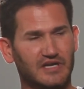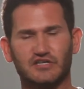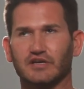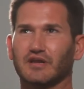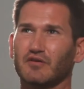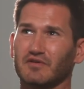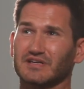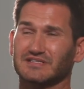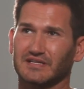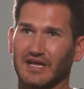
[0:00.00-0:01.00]
Actually, I don't even
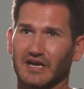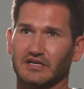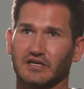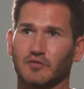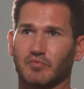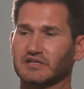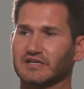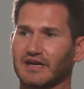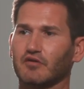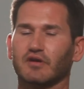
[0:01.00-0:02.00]
have said that, I'd, but I was
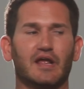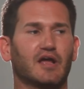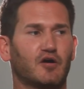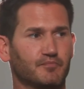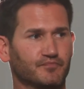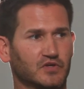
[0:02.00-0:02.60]
like, how can I help?